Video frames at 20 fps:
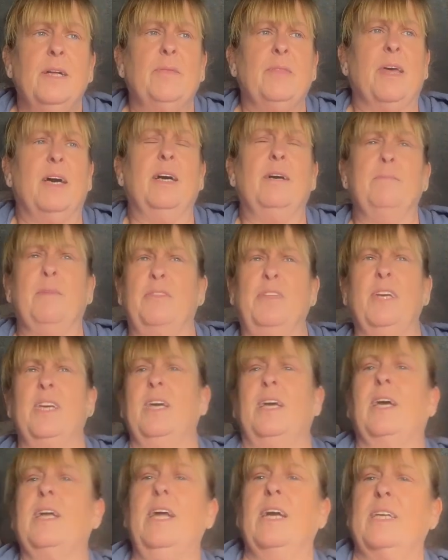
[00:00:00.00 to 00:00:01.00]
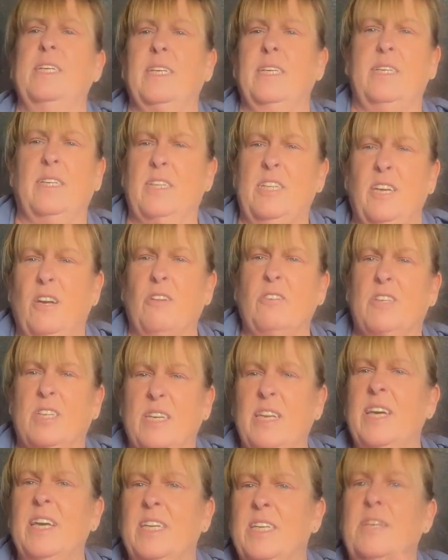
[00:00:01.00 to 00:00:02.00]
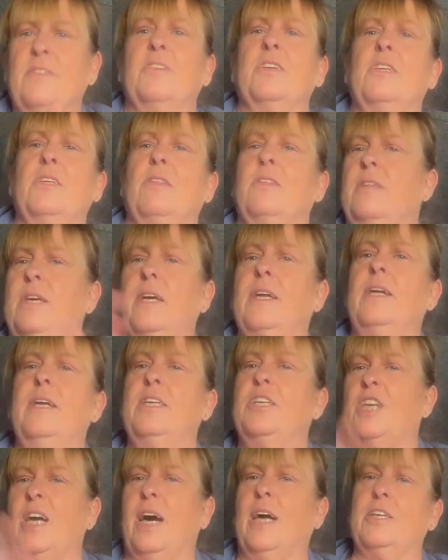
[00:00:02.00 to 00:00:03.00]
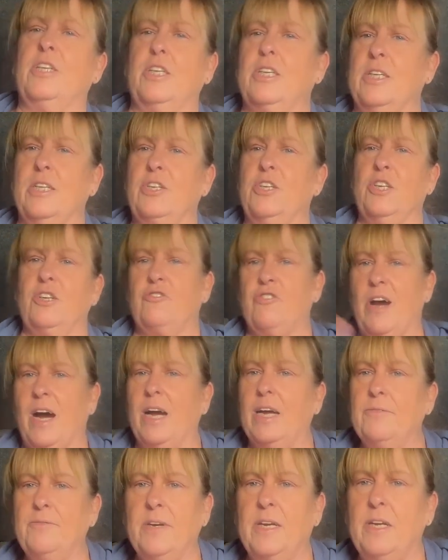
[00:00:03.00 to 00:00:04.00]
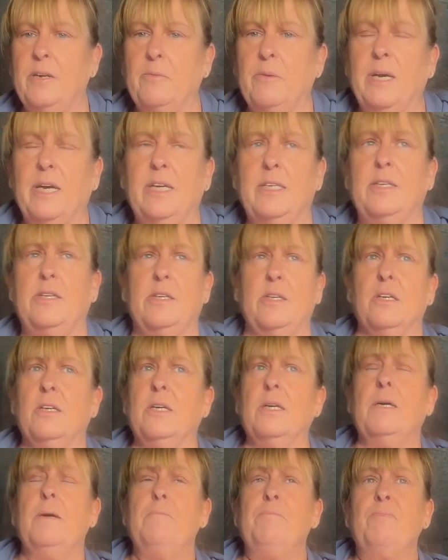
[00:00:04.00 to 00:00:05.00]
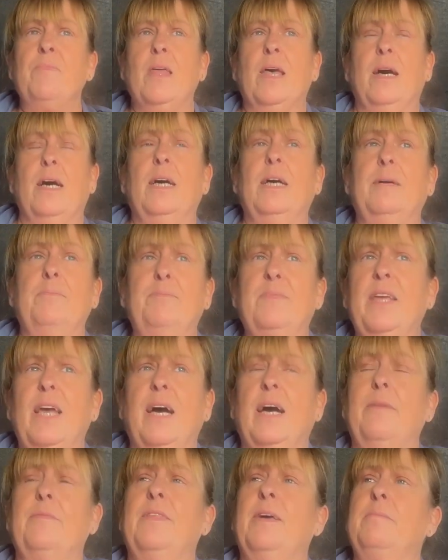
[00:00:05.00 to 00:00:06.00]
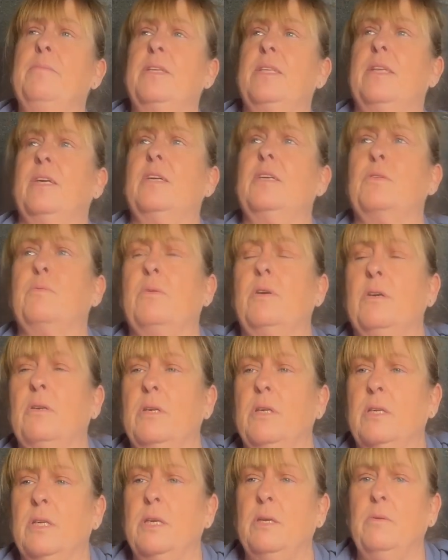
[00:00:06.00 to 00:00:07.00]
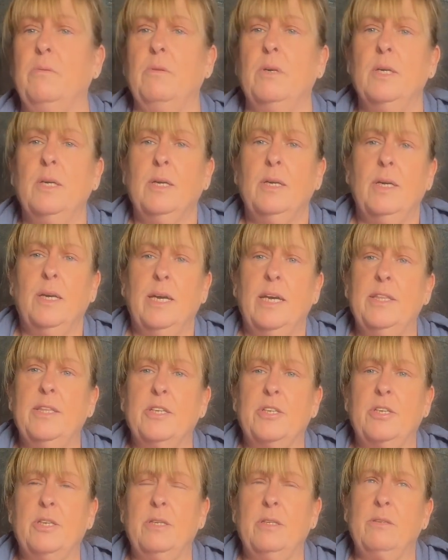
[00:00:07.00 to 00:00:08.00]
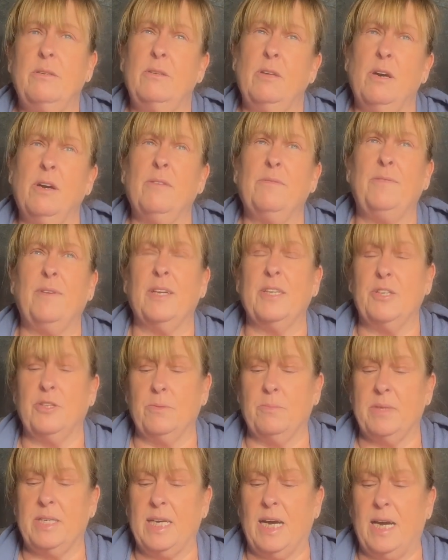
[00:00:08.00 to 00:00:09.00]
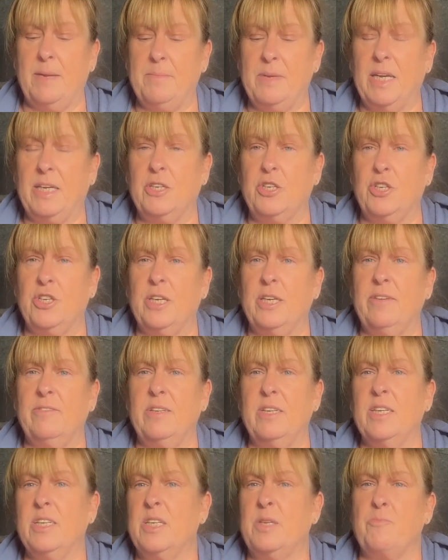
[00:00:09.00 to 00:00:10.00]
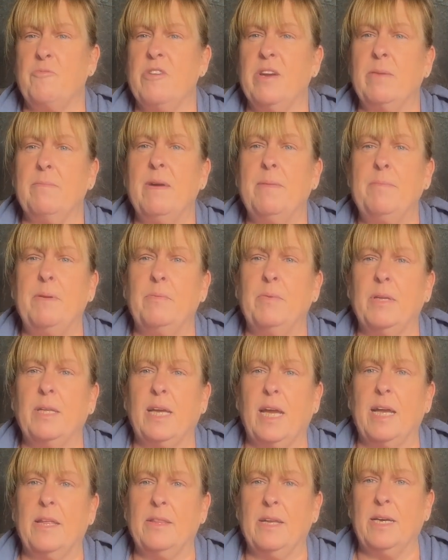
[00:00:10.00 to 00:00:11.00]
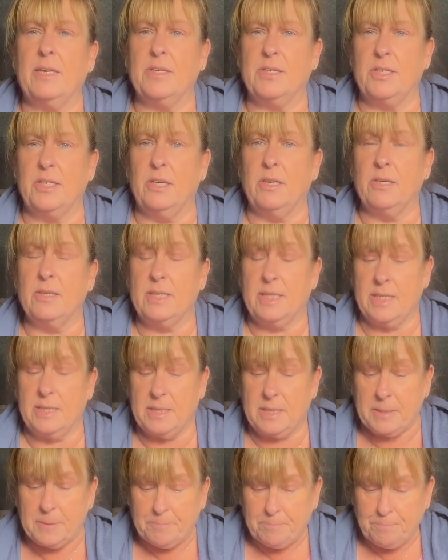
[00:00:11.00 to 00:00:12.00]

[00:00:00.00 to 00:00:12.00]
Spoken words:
I think you connect it to the alternator or something and it charges as you drive anyway. So yeah, them things we're going to do in the hopefully sometime next year in the spring, maybe we'll get that sorted.